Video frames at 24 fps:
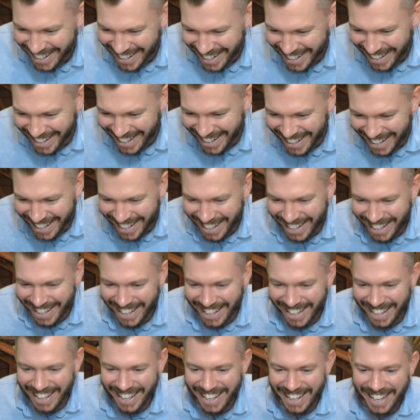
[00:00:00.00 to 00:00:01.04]
Dr.
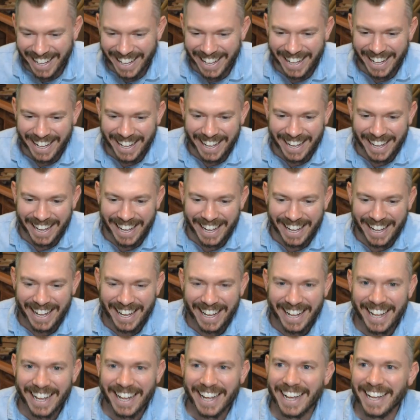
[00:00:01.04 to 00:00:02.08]
Rob, I have a question.
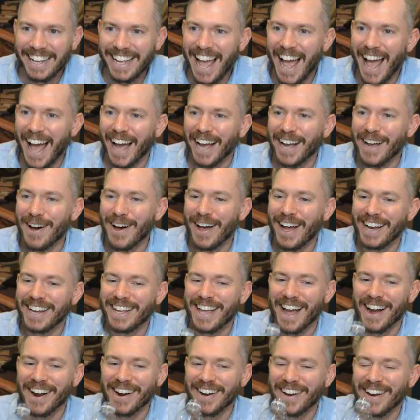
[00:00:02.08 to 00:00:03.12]
Yeah, go ahead,
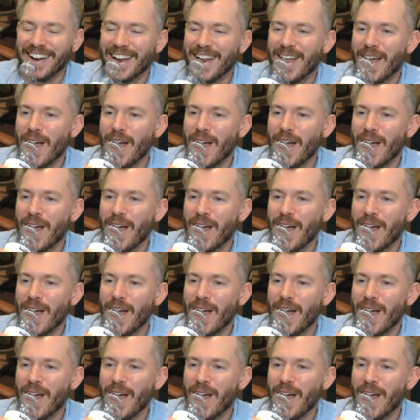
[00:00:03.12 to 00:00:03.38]
Karen.